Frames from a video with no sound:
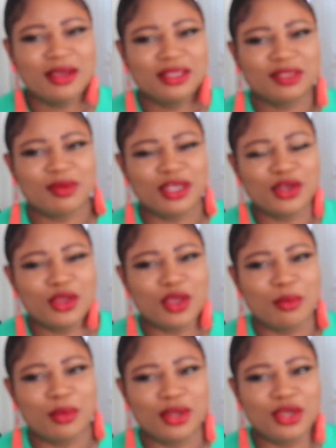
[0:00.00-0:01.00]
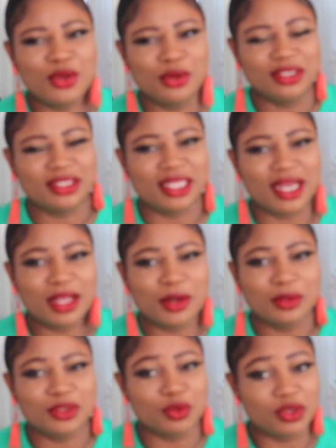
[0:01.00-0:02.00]
Spending all your money on designer
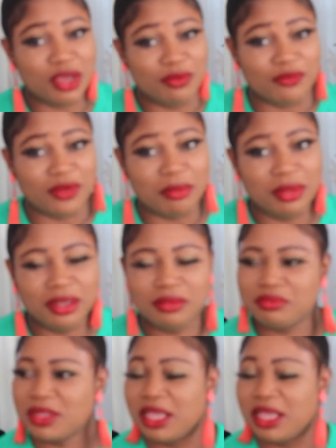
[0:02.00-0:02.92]
clothes when you have a family?